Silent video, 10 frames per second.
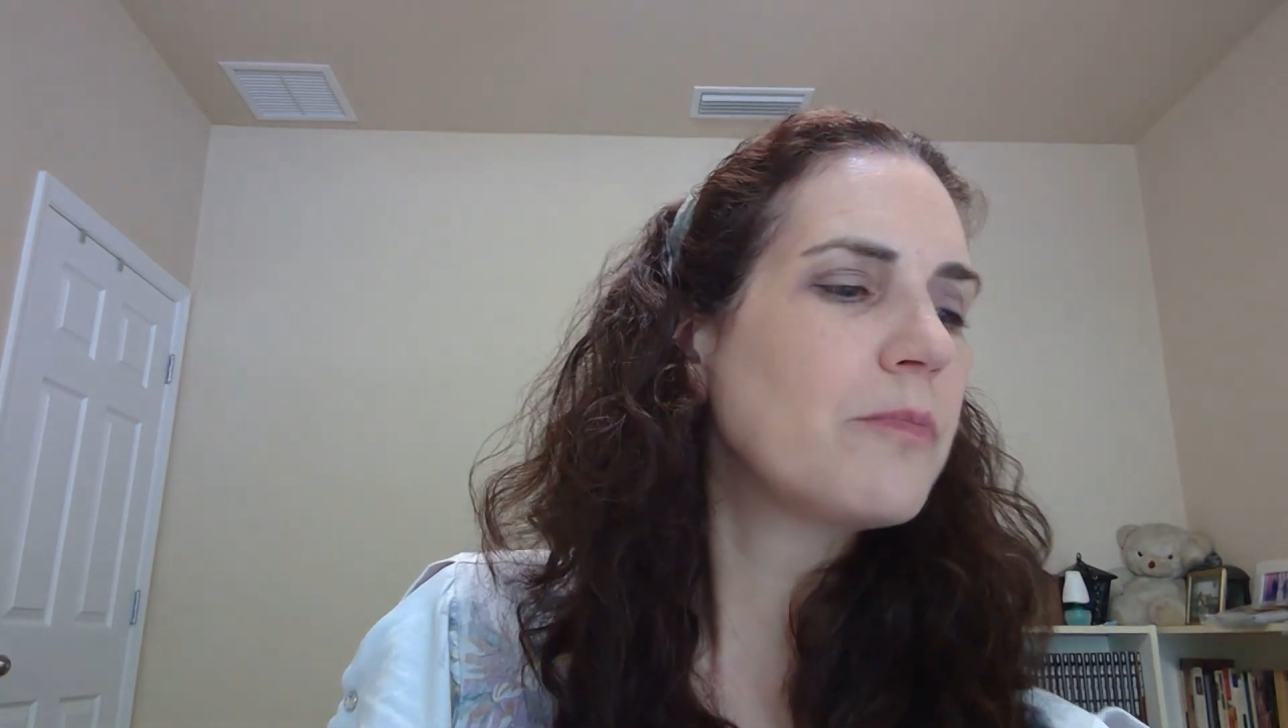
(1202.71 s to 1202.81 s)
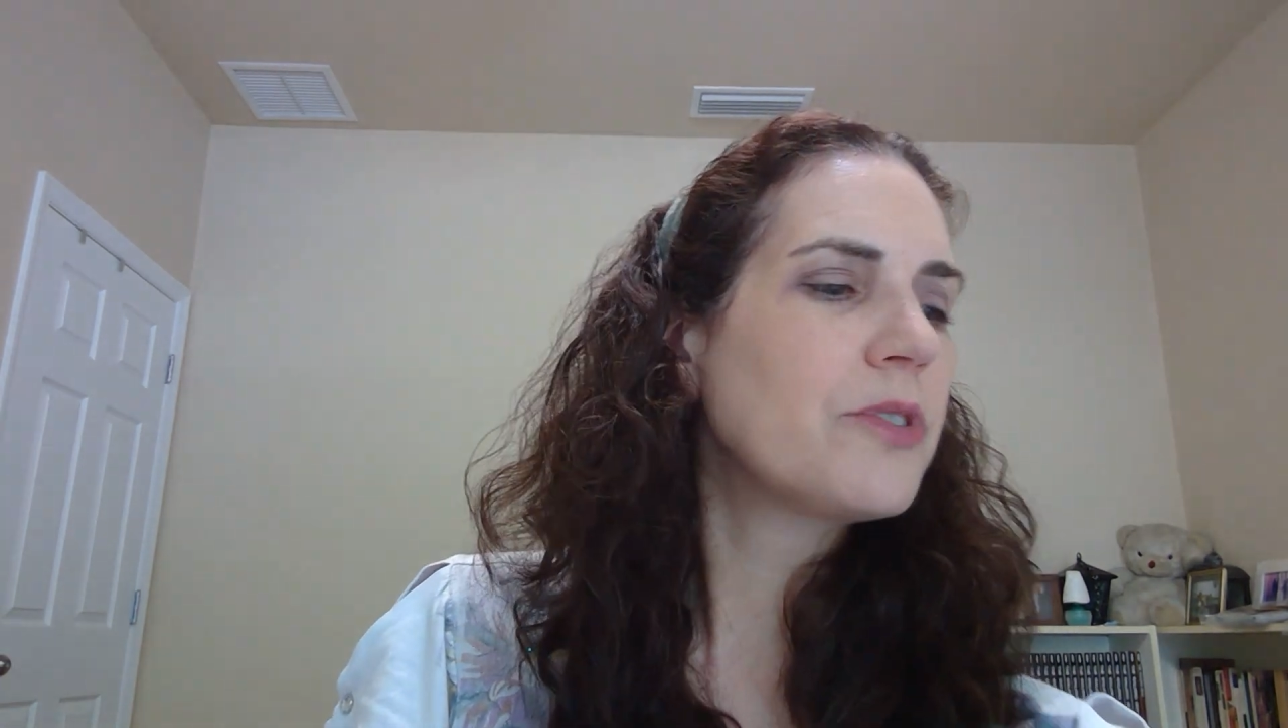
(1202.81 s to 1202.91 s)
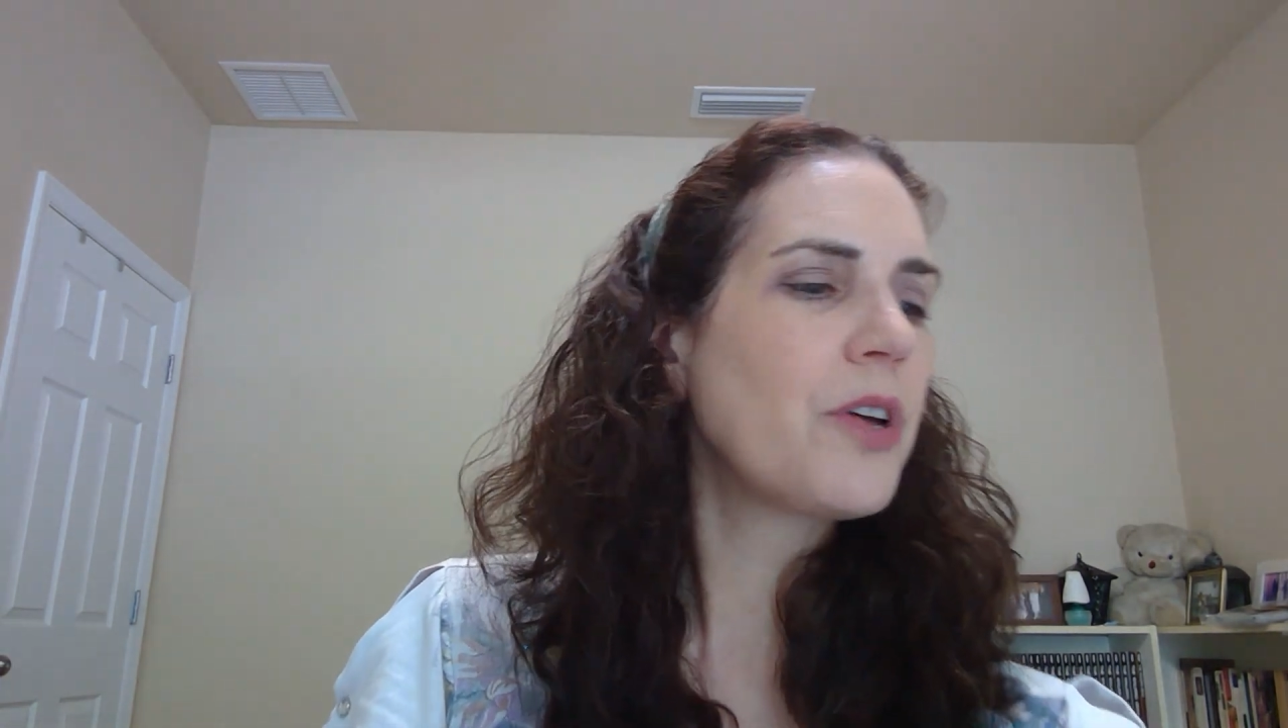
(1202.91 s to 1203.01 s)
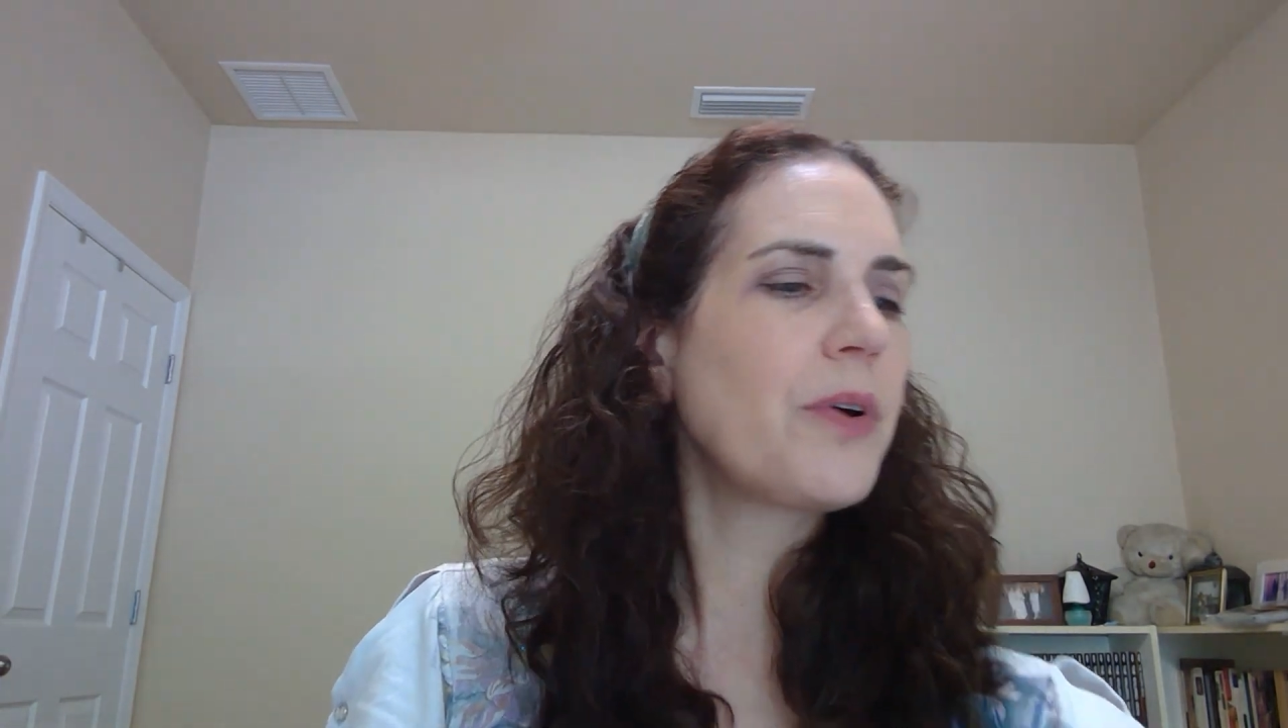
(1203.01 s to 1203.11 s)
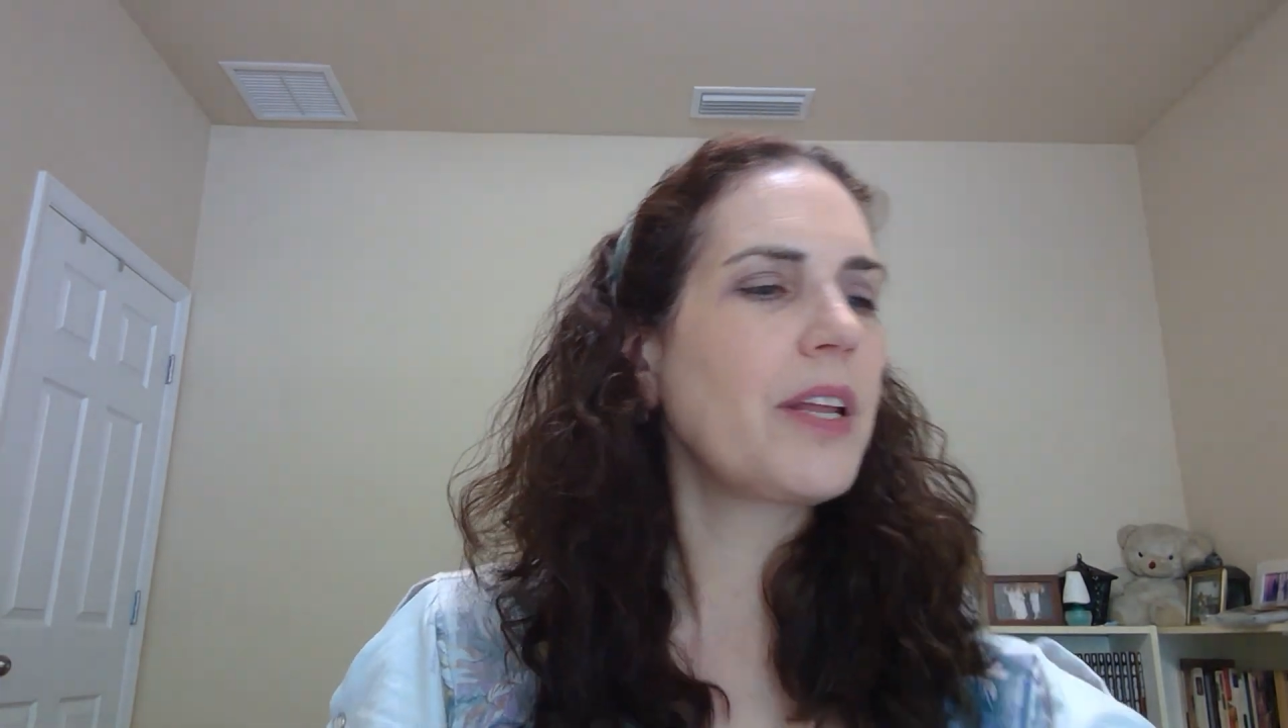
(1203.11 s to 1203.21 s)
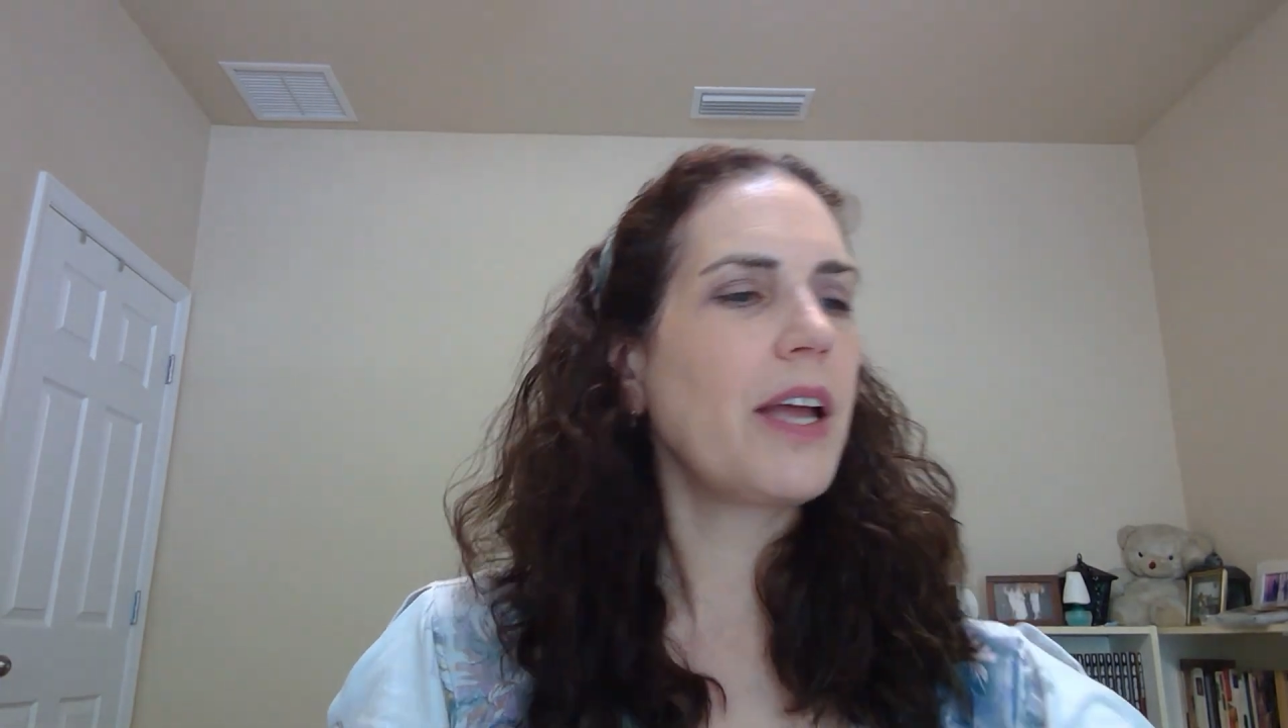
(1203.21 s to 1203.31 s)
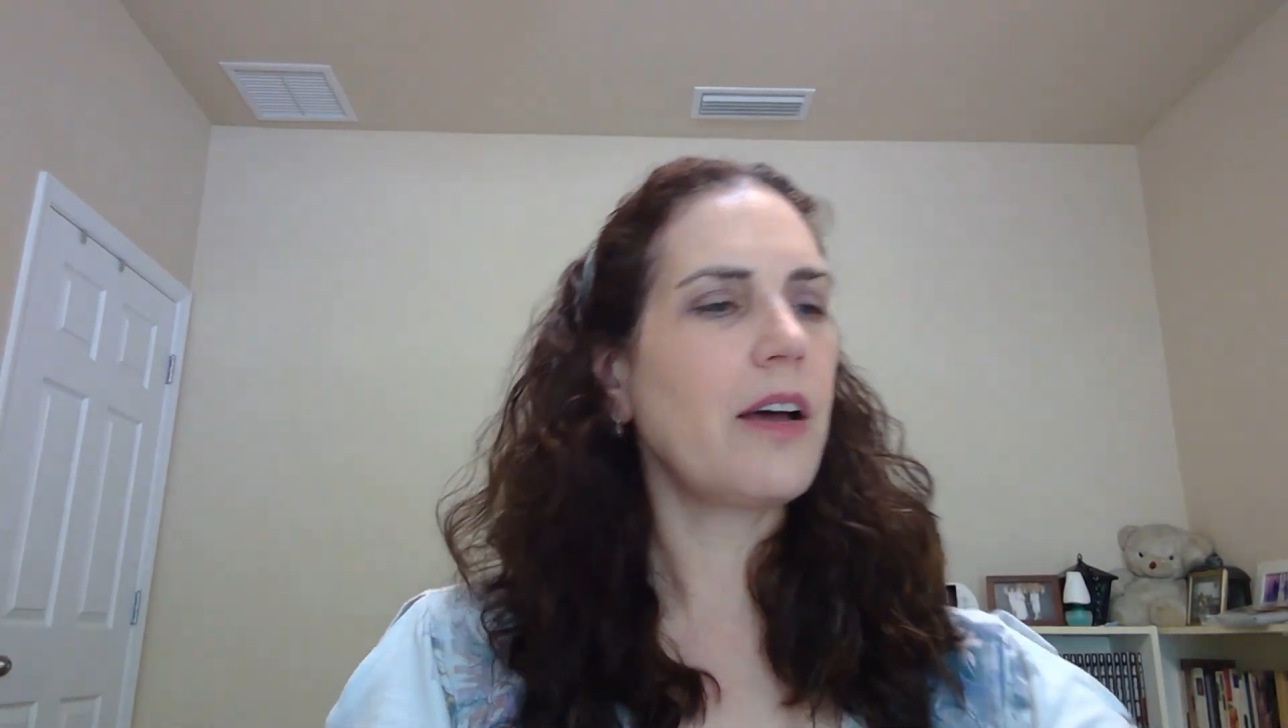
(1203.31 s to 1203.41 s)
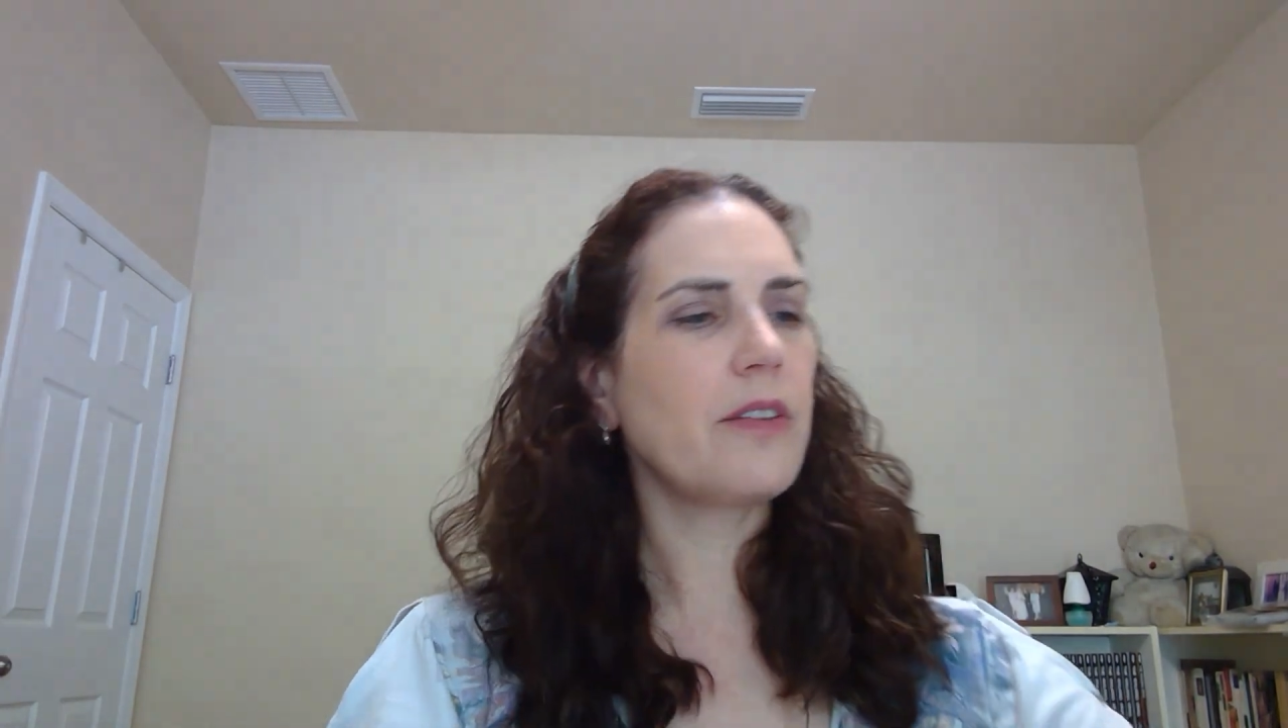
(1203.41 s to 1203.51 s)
So anyhow,